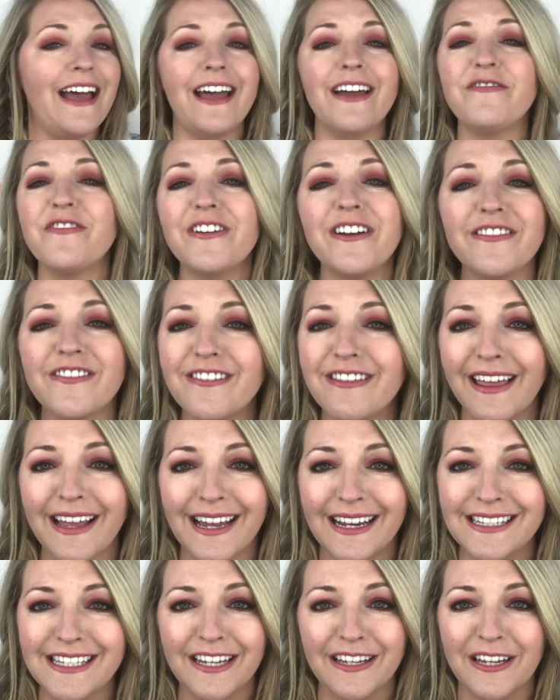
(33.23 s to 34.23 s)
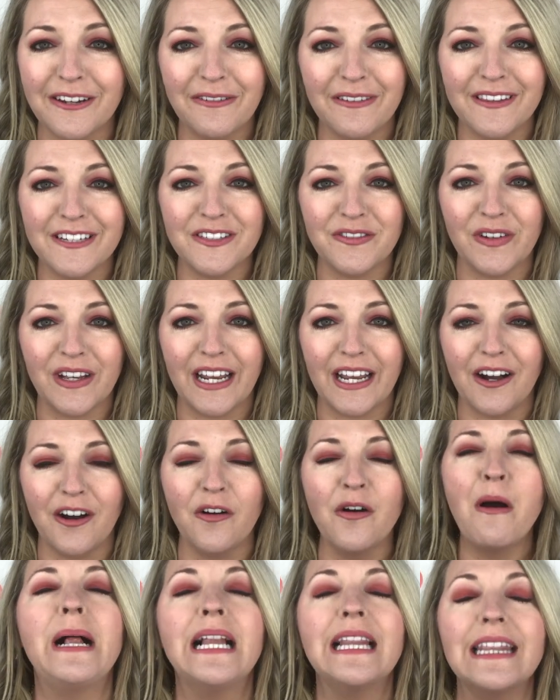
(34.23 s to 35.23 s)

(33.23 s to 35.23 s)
every other thing I tell you in this video,